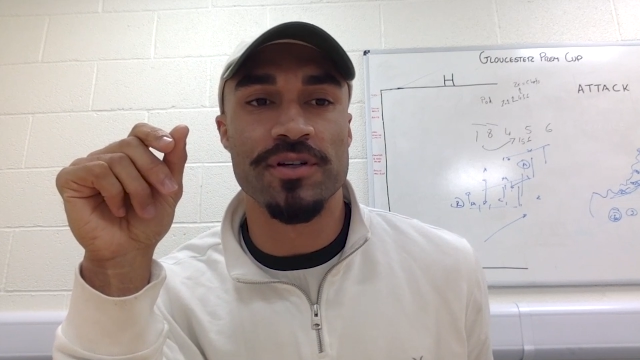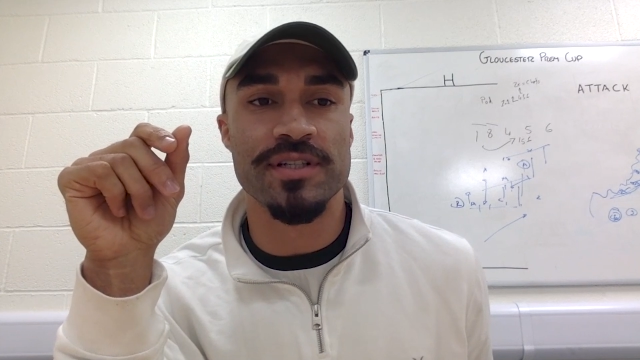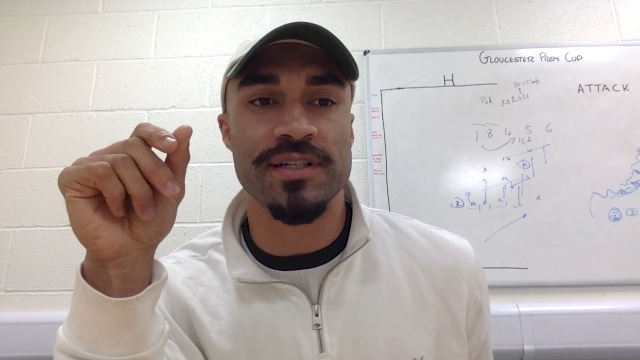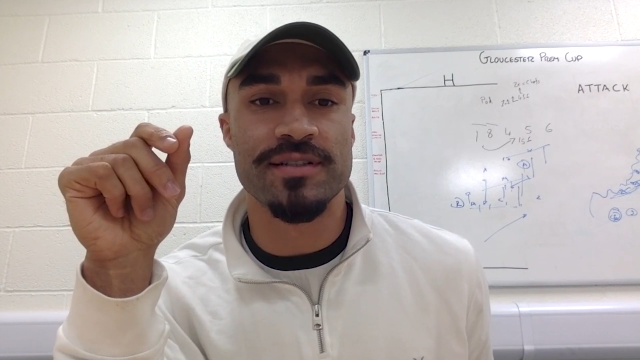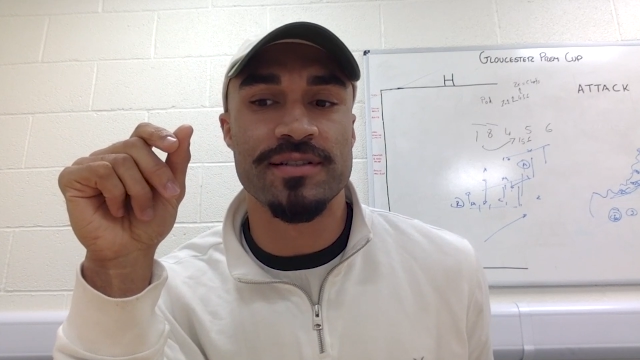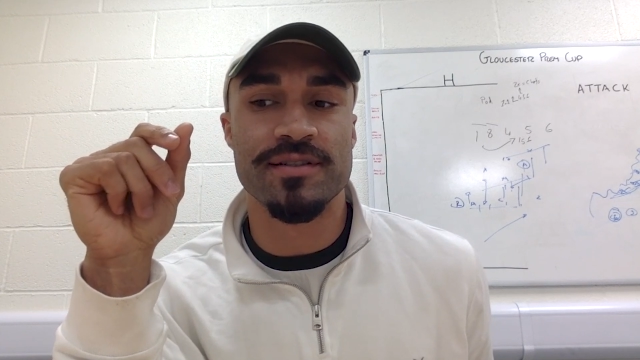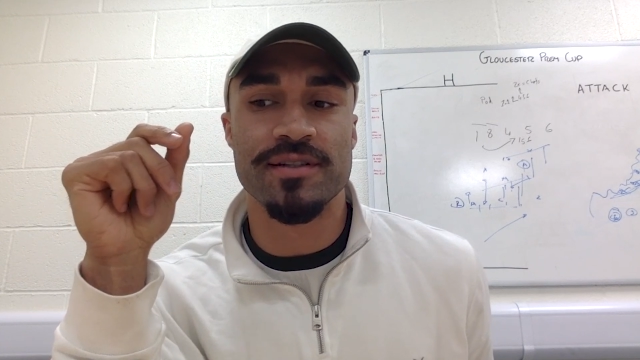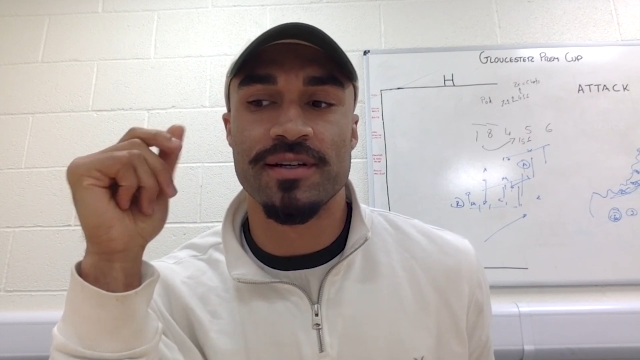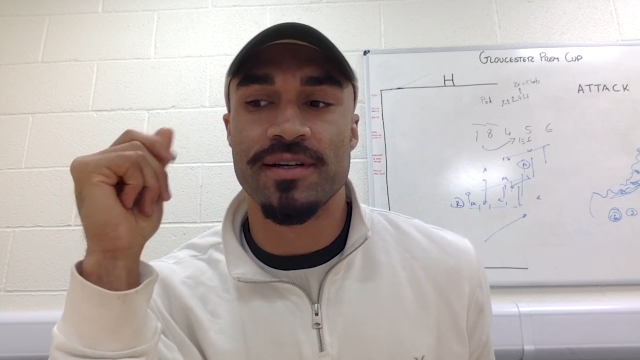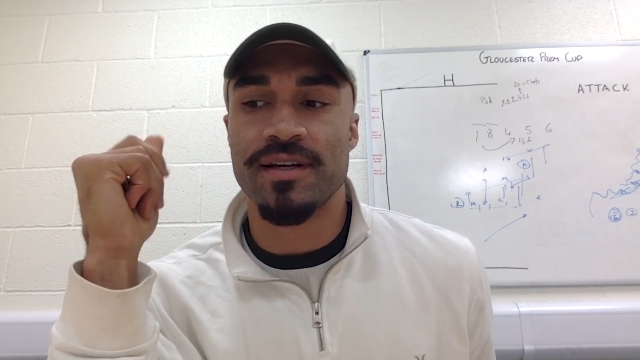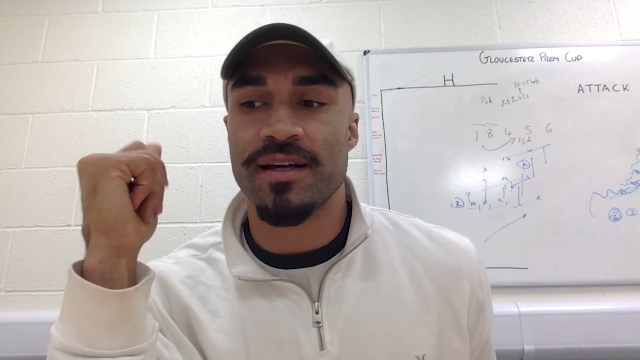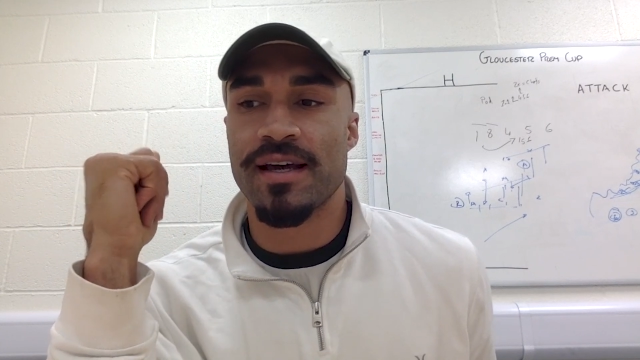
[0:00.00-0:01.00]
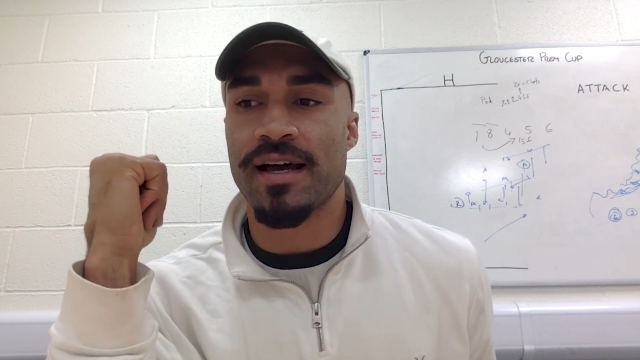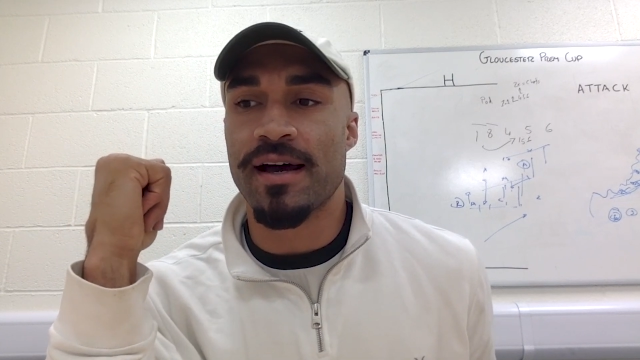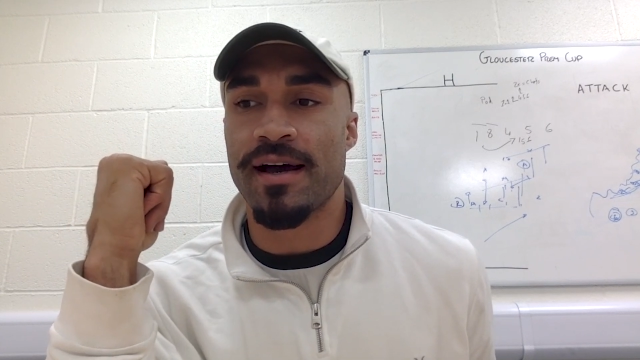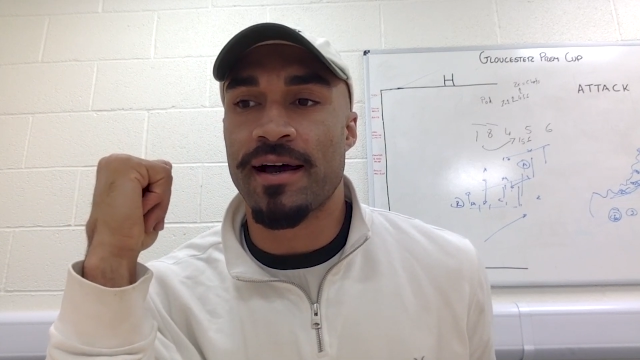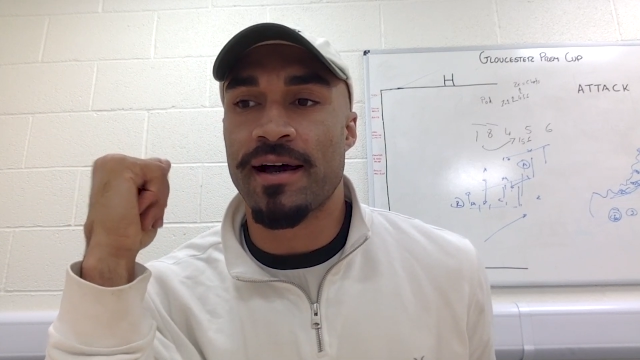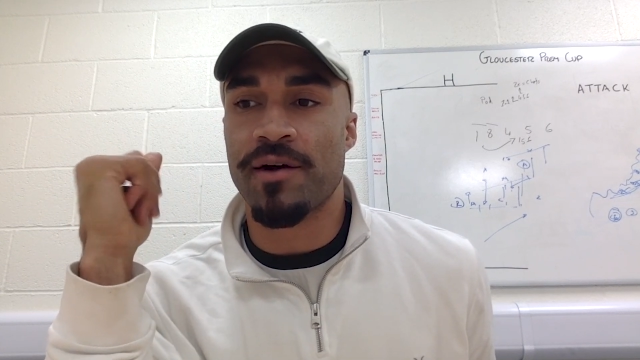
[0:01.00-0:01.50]
tough losses.
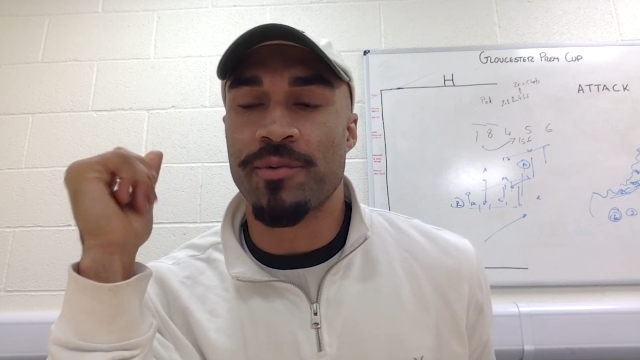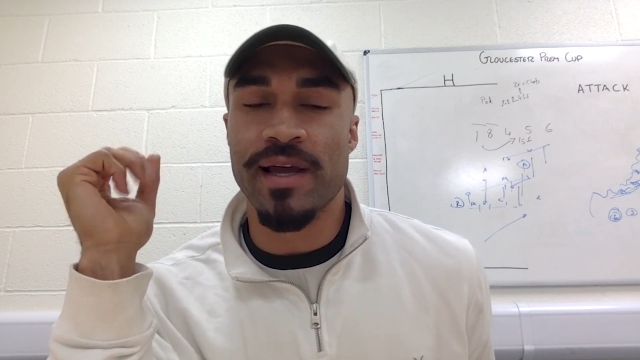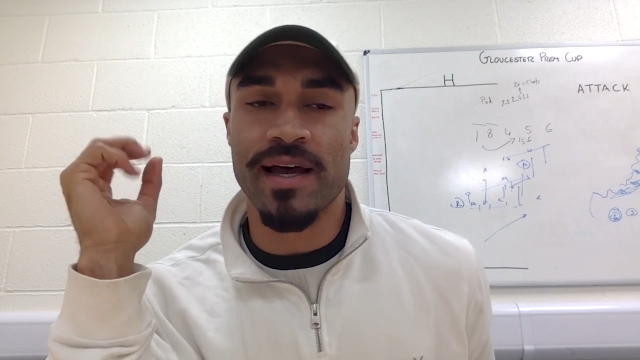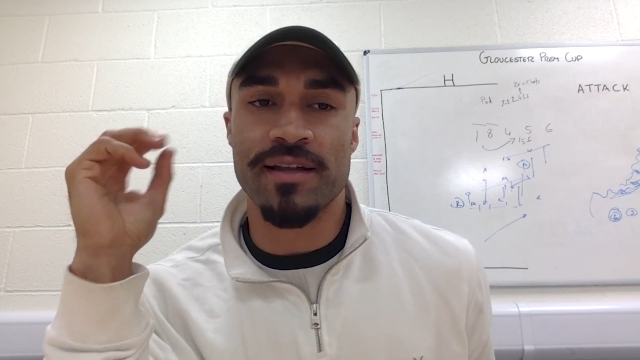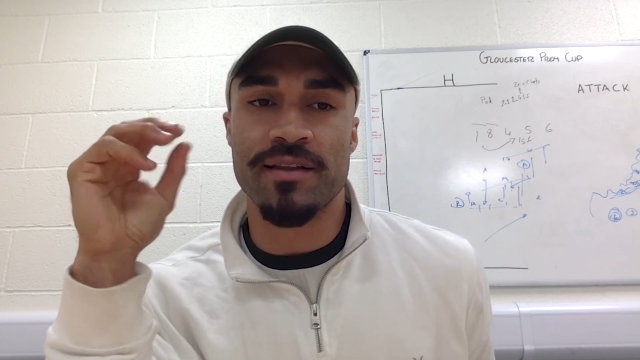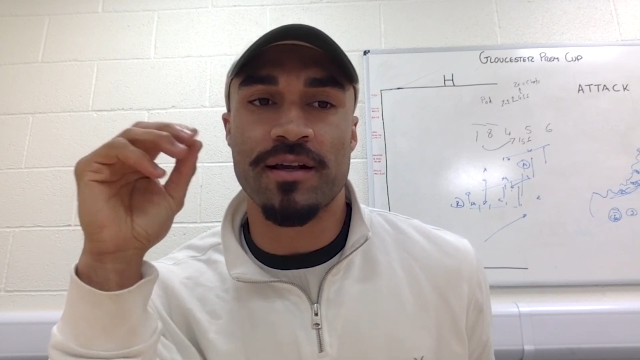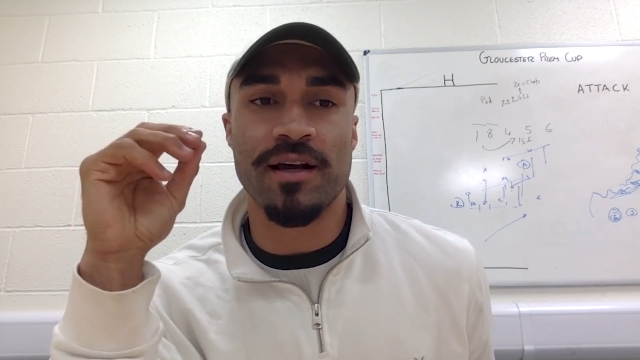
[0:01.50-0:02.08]
We had